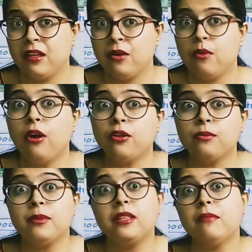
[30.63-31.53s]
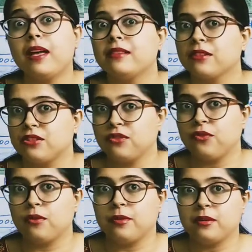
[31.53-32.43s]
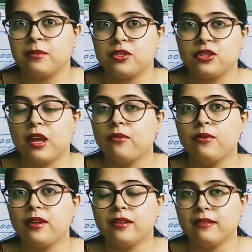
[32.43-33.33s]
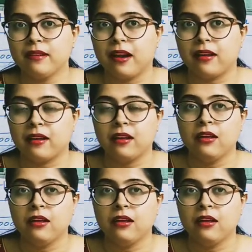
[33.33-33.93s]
What do you mean by 64-bit machine? Have you wondered that?